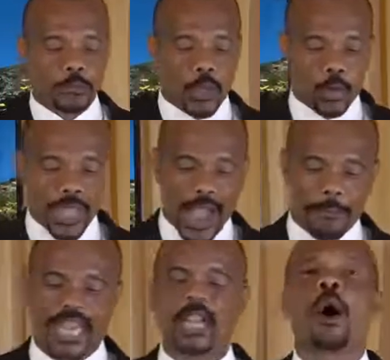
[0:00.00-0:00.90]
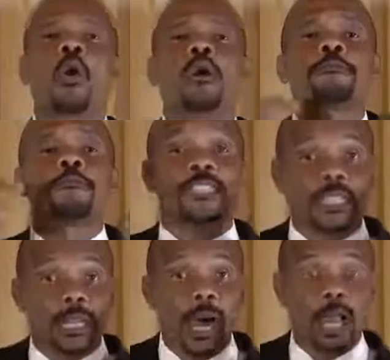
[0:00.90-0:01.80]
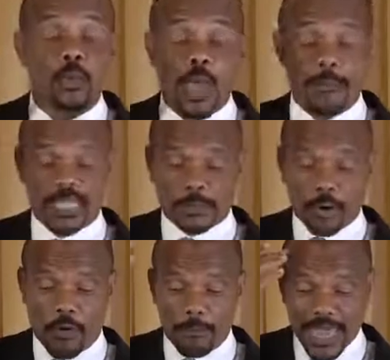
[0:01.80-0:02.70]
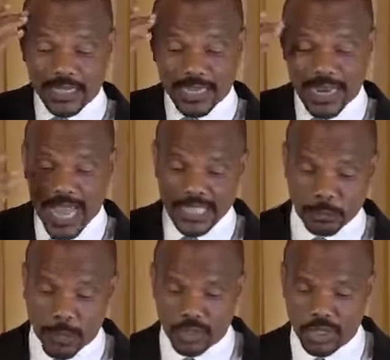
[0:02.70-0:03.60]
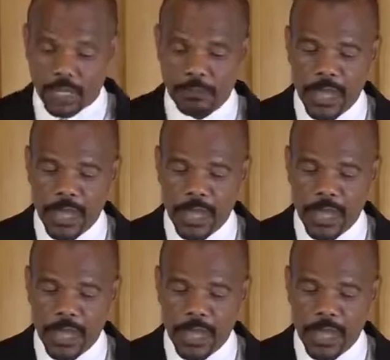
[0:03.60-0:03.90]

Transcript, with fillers: We are made up of our physical, we are made up of our mental and spiritual,